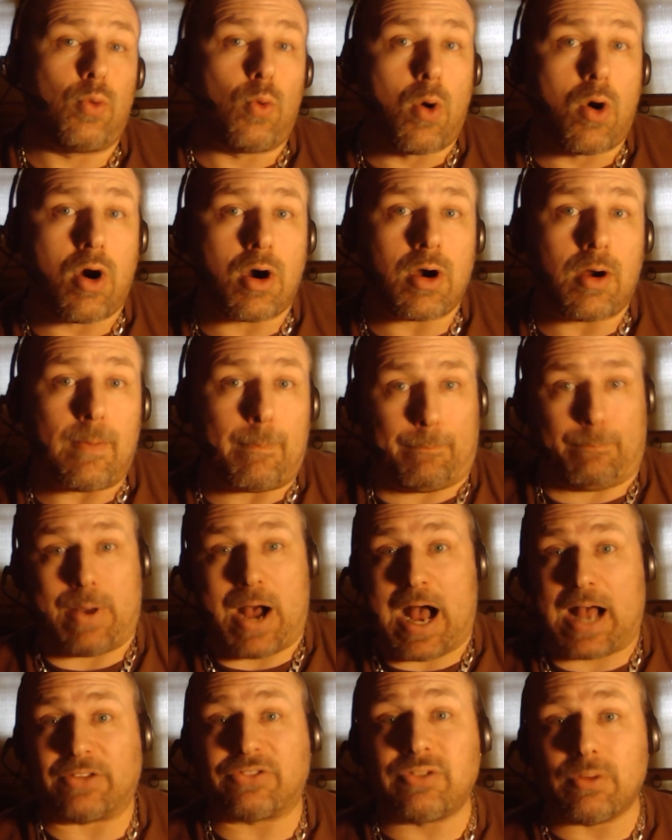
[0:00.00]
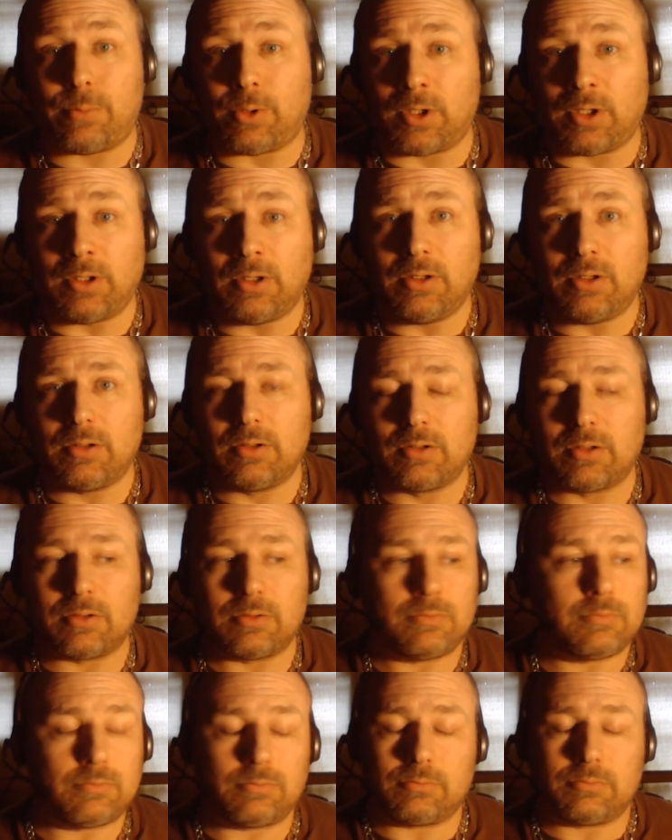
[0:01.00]
war possible?
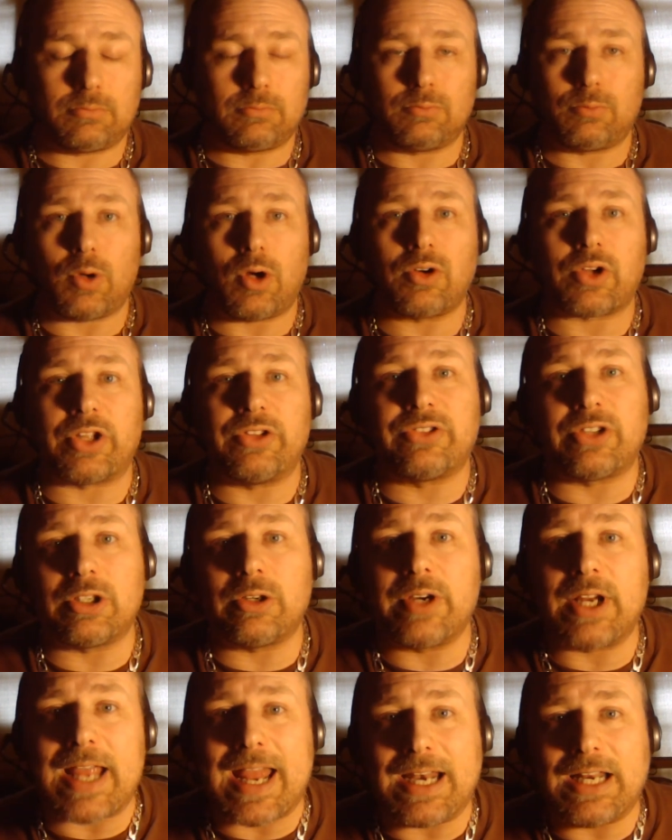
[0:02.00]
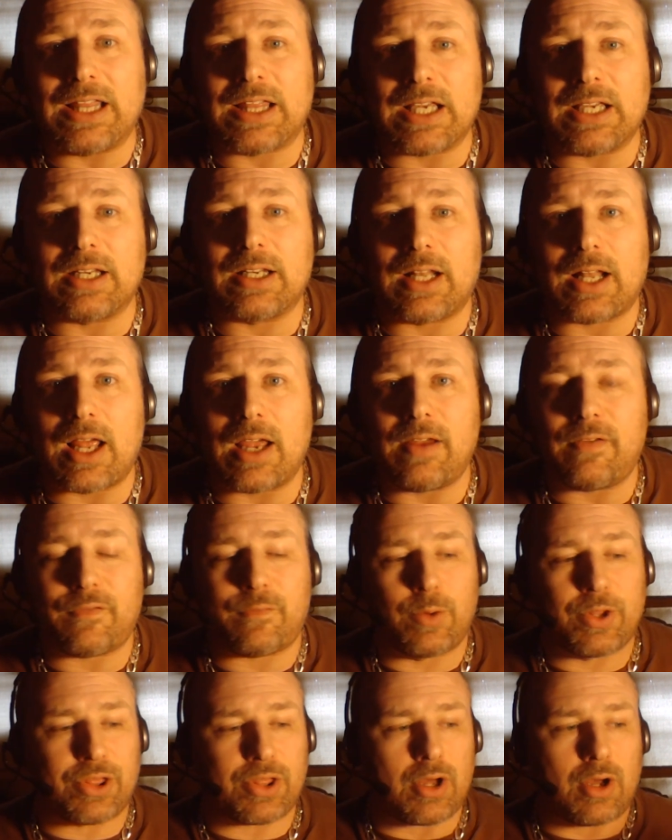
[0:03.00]
Well, considering anything in
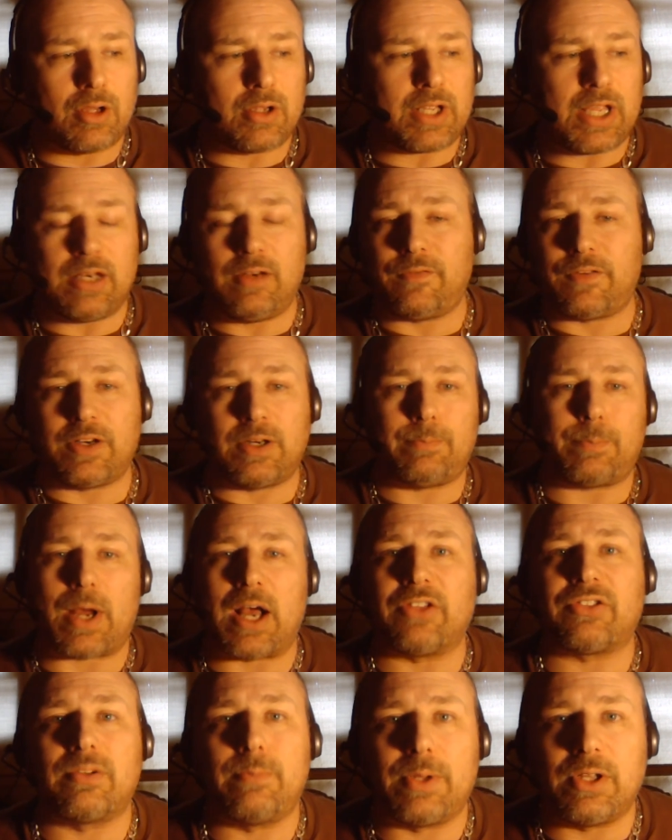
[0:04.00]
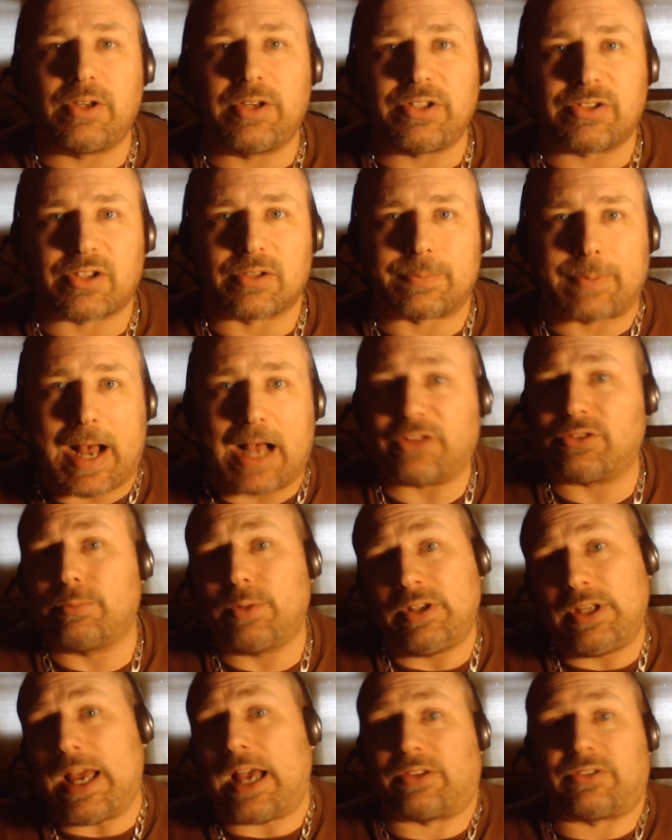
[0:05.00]
life with infinite possibilities is
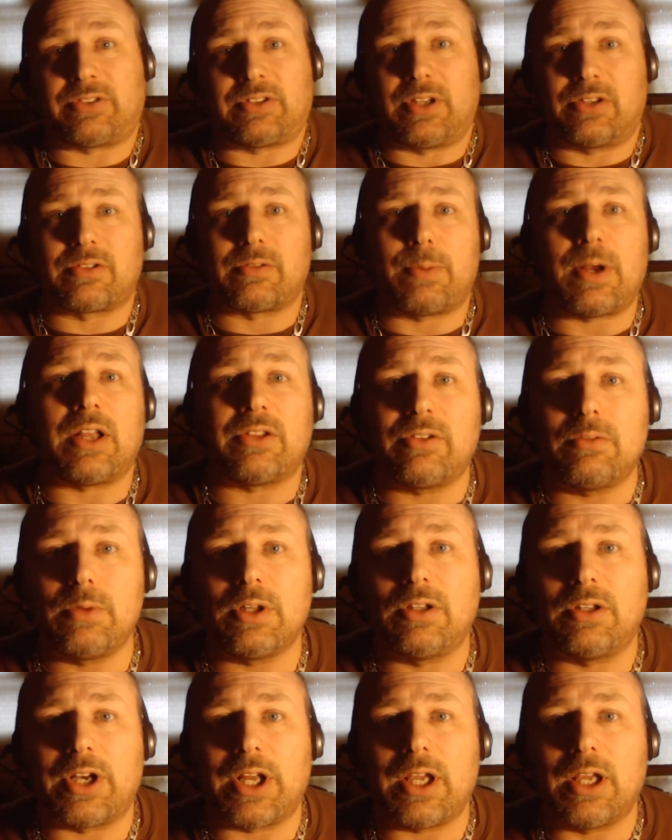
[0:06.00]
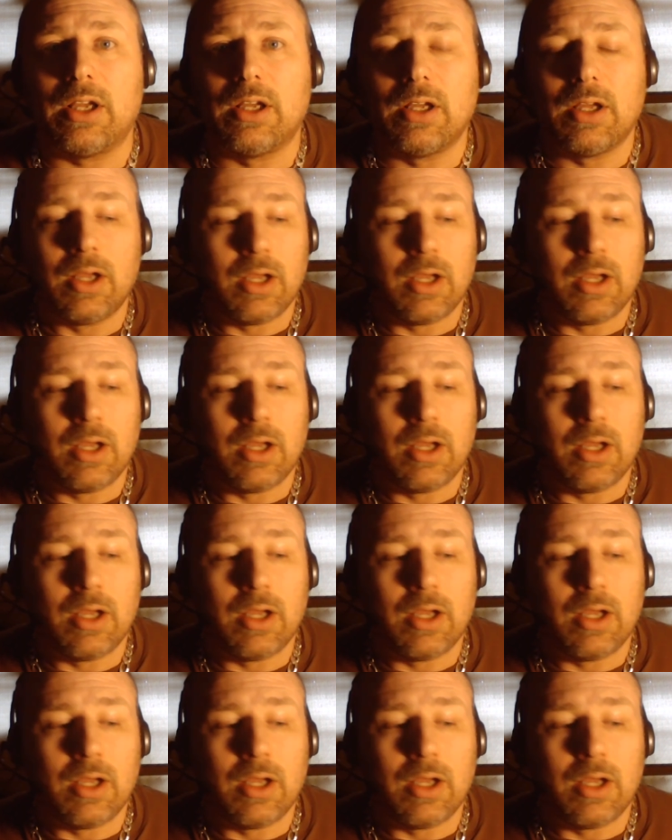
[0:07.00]
possible, yes, there's a possibility